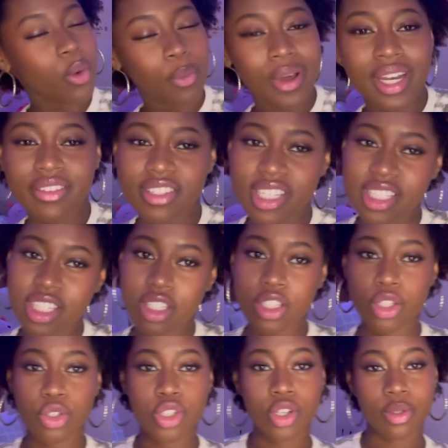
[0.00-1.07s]
1 of season
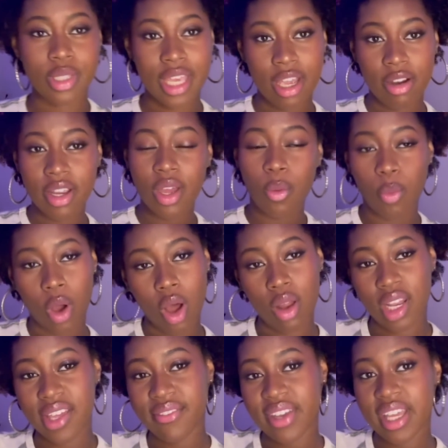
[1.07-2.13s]
2 shows Carrie and Walt
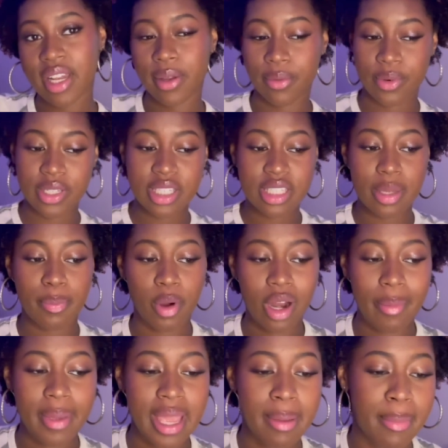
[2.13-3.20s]
living in Larissa's
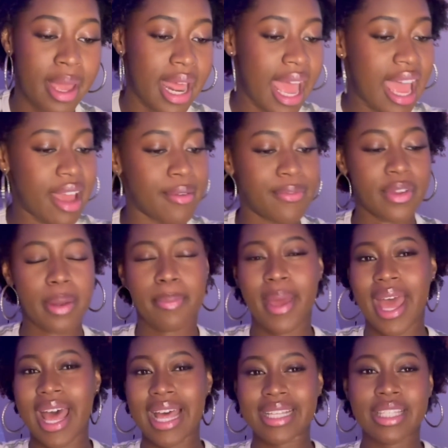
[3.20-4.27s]
apartment in Manhattan for the
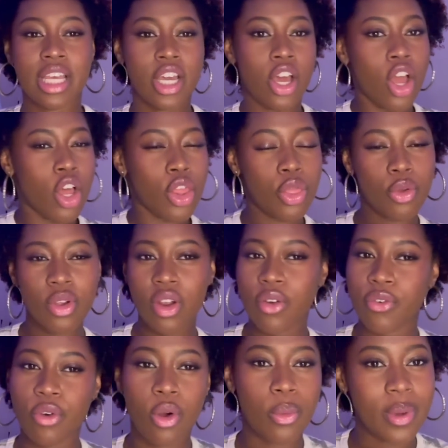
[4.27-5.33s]
past 3 or
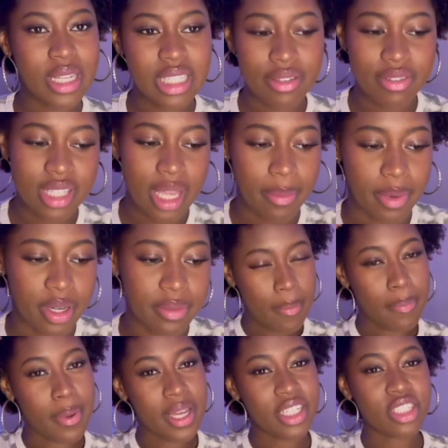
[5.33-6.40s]
4 weeks of summer.
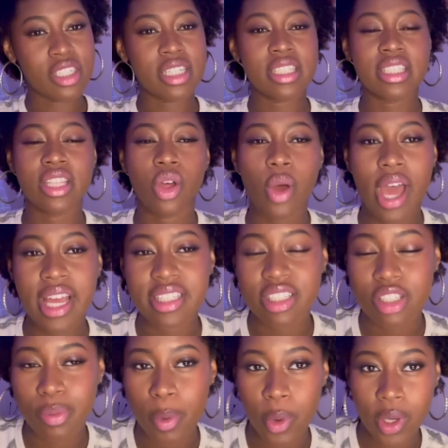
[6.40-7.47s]
But she still hasn't
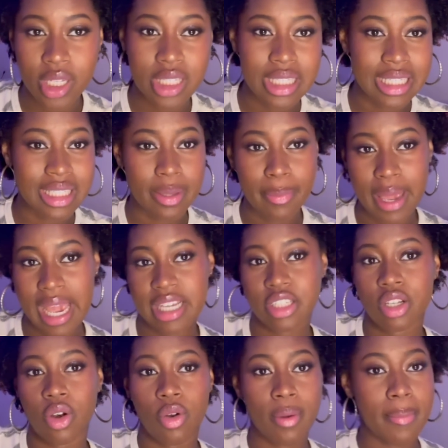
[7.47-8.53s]
spoken to
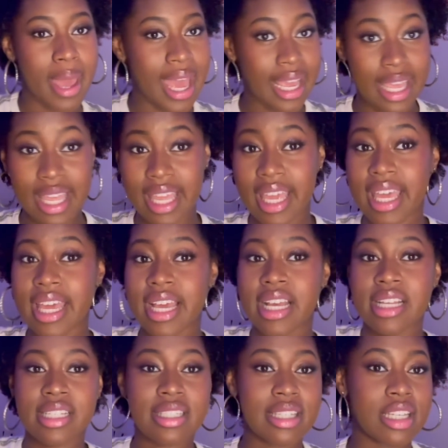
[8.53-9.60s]
Sebastian or Maggie
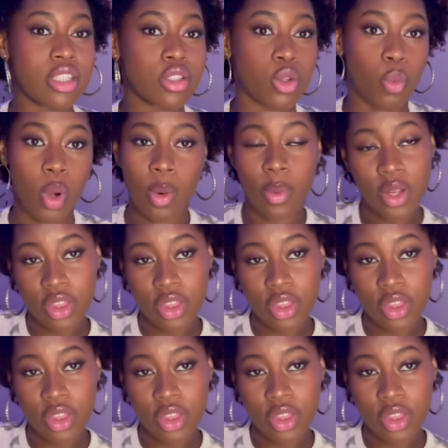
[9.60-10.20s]
since World War